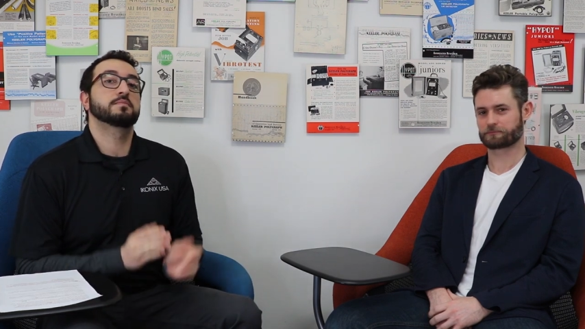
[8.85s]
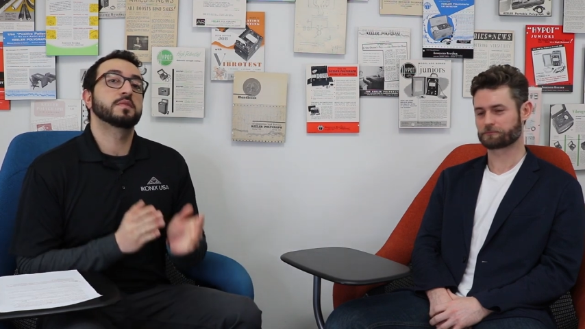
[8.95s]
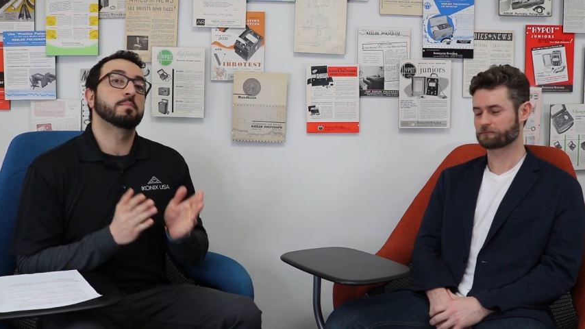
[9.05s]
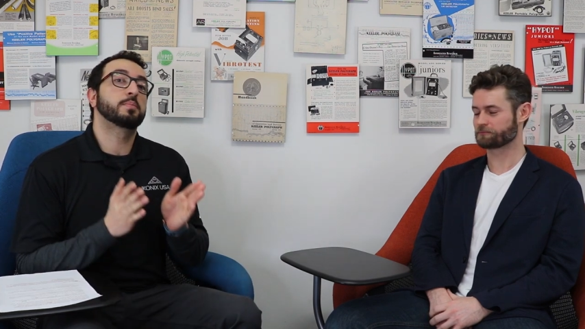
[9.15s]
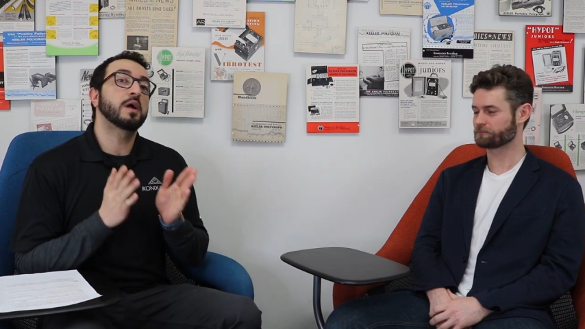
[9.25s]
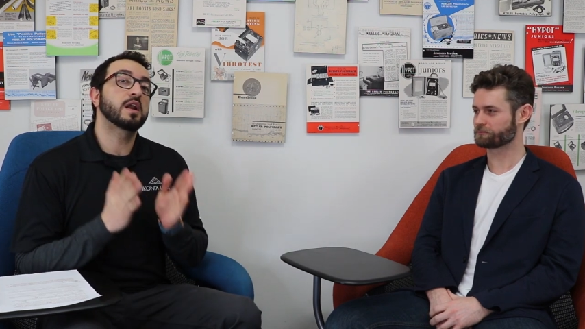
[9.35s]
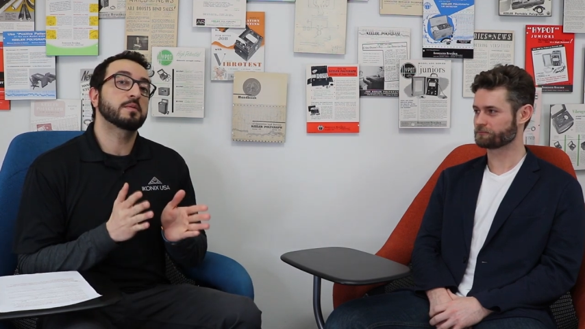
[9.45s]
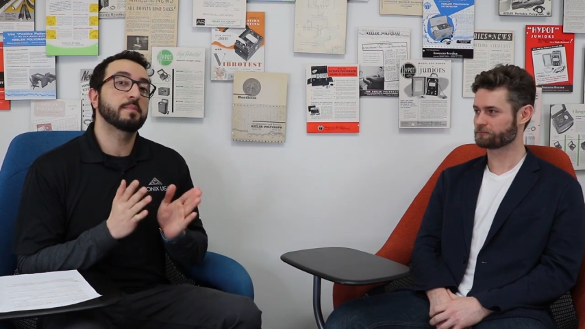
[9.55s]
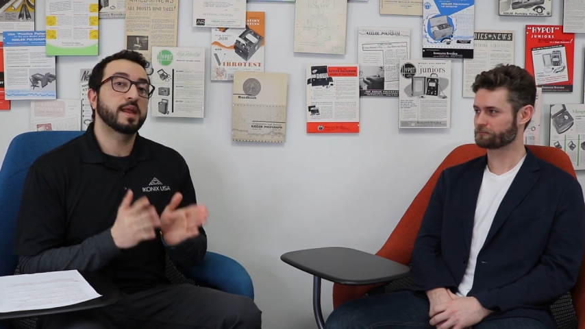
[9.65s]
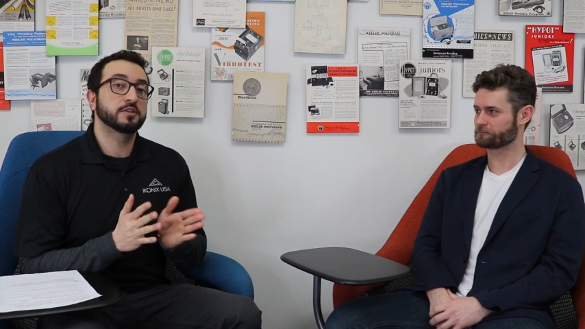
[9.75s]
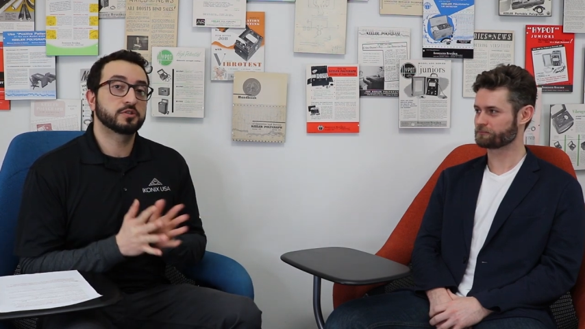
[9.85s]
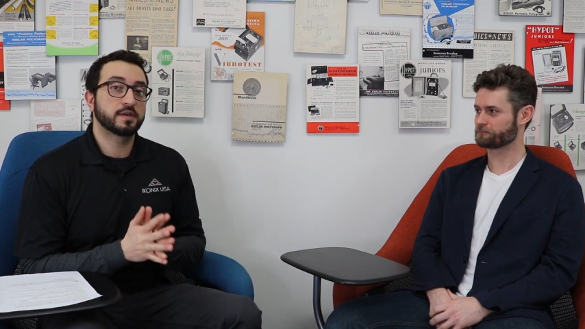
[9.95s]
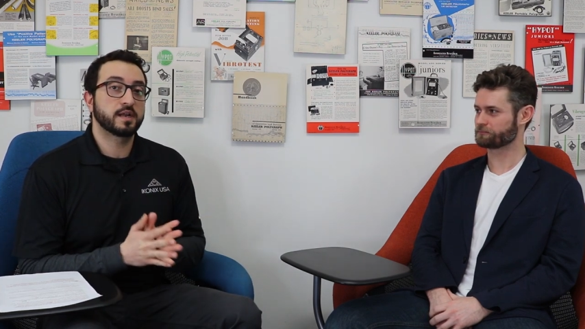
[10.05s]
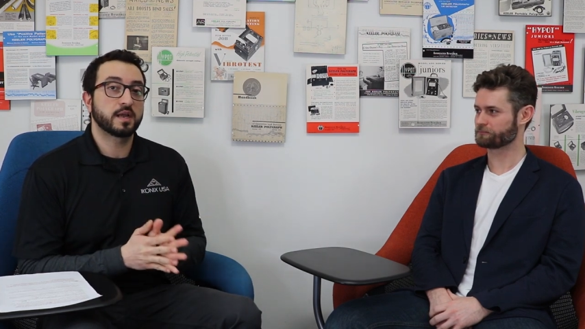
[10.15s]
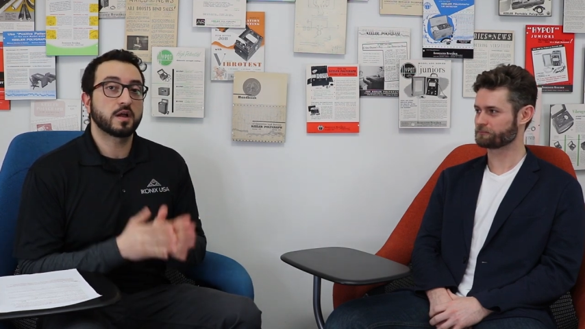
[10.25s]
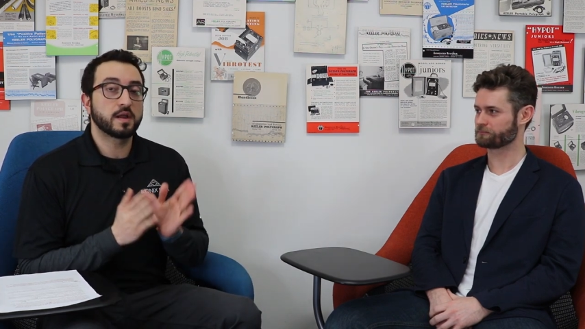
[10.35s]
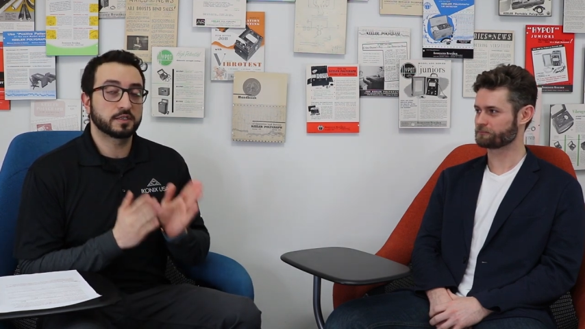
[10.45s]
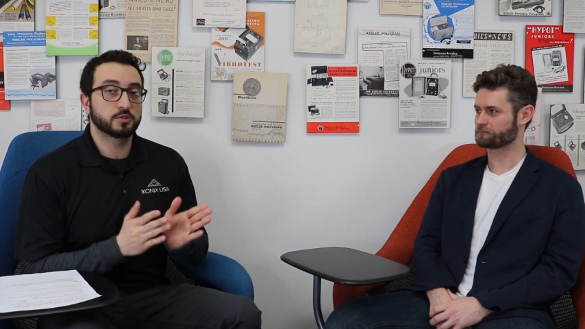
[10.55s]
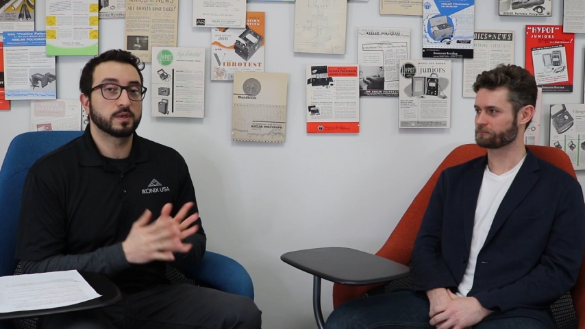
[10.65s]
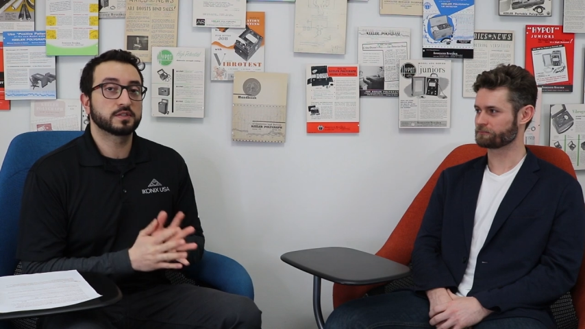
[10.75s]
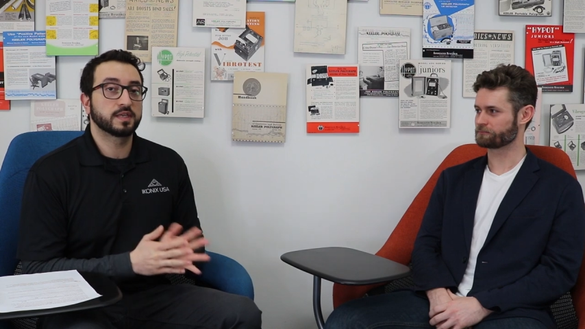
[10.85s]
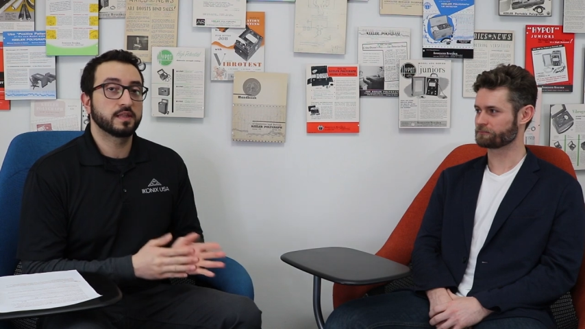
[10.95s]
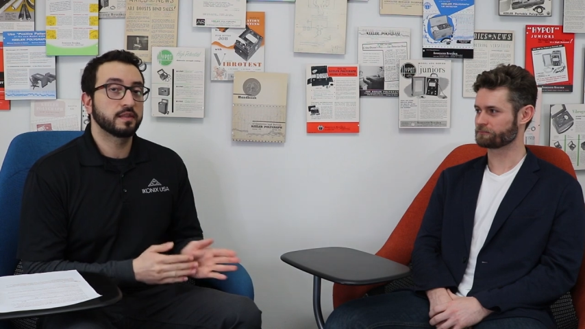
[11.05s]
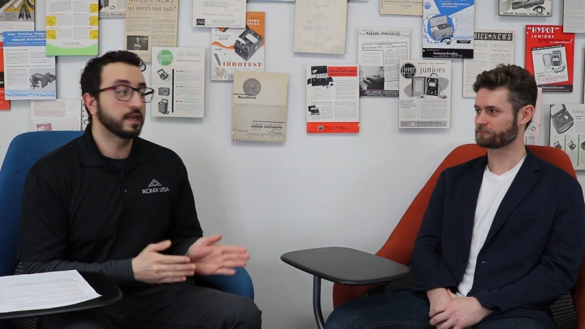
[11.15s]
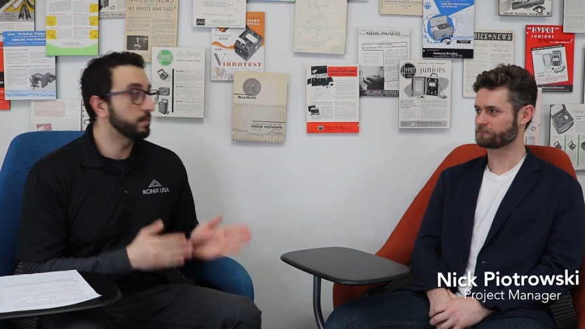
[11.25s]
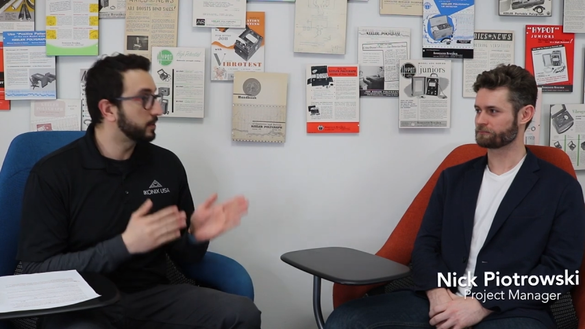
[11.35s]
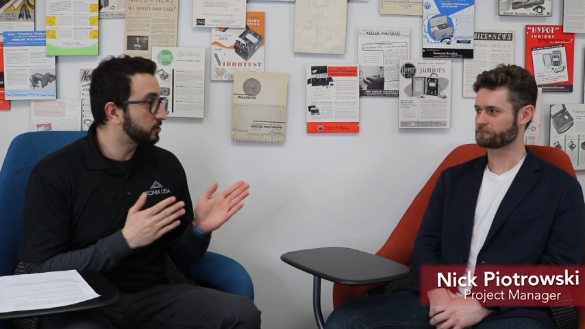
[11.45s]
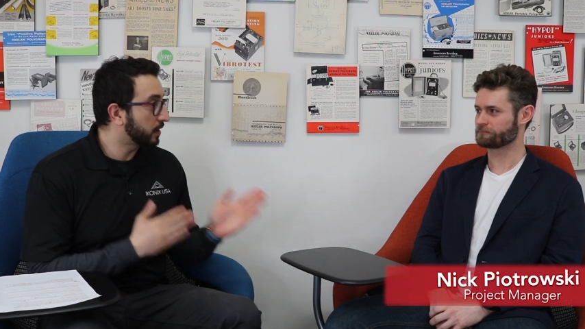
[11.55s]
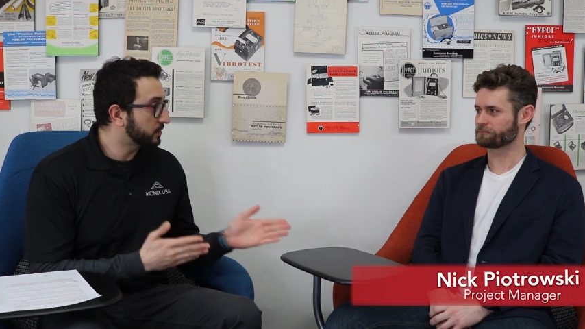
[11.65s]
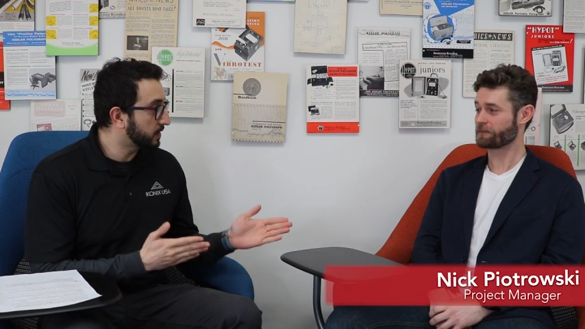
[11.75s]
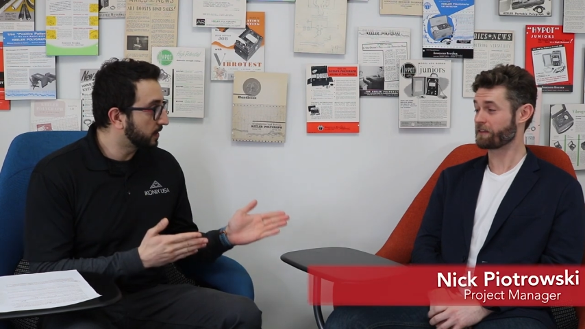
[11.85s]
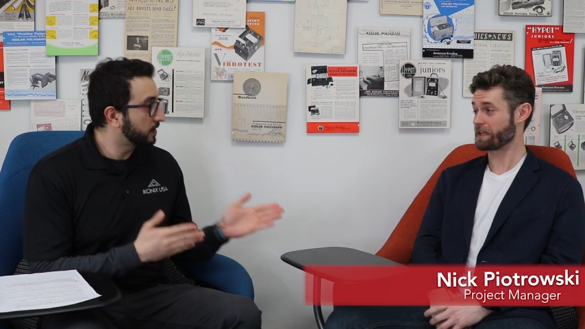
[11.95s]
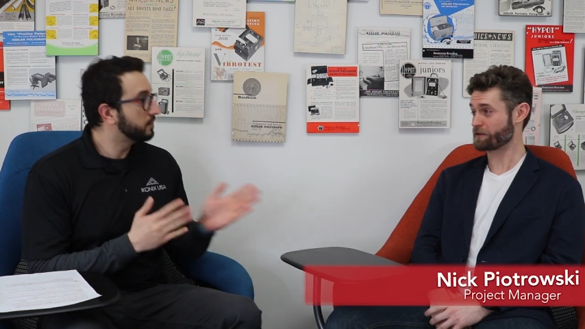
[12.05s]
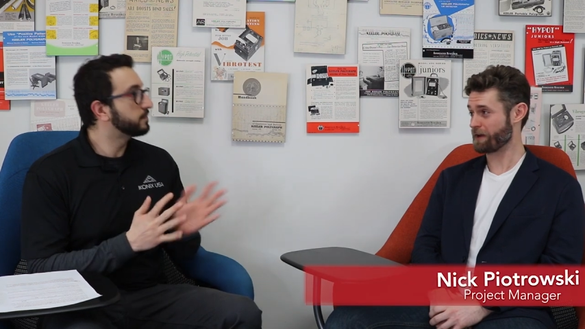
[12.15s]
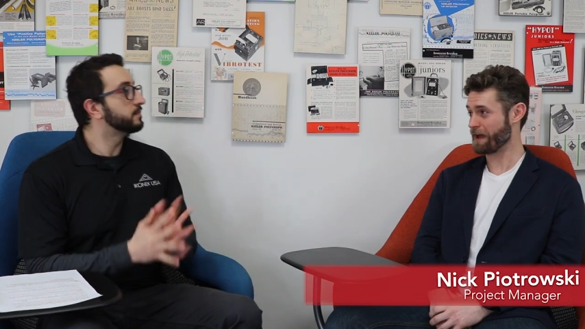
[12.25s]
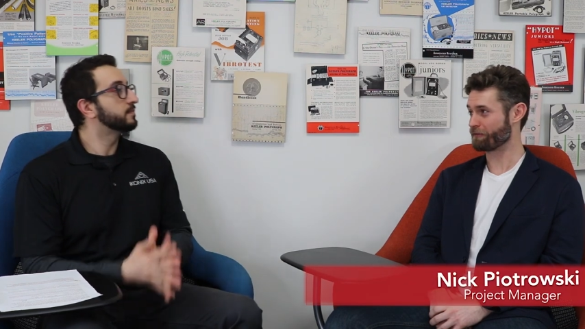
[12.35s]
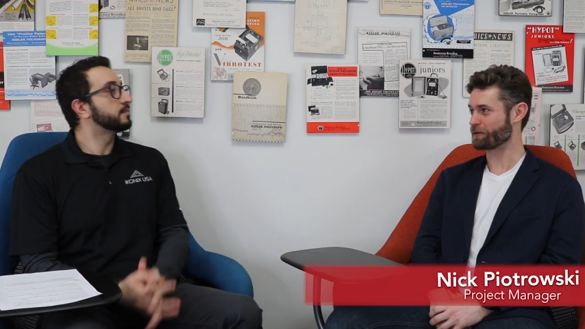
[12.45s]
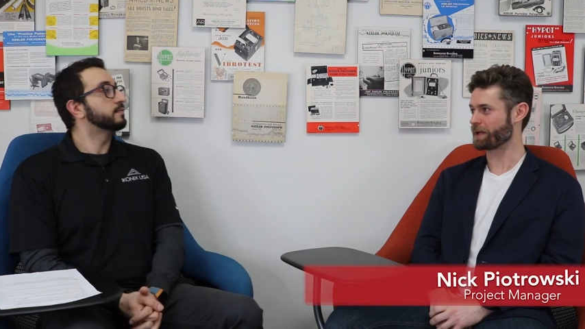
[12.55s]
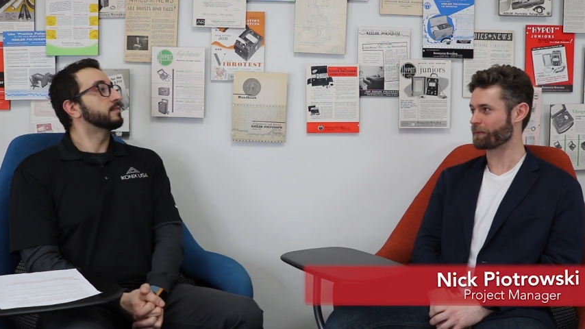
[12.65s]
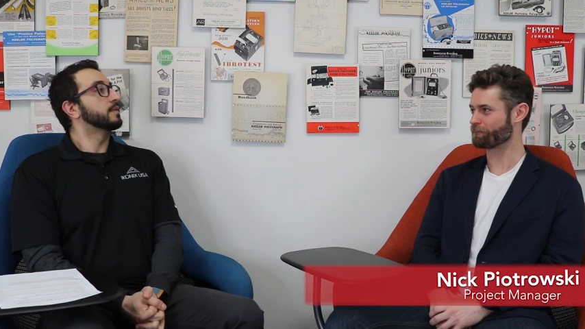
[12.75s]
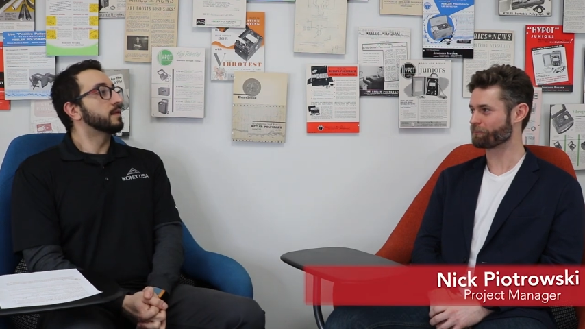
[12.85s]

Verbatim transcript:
Speaker 1: the product manager at Ikonix USA, Nick Piotrowski. Thanks for having me.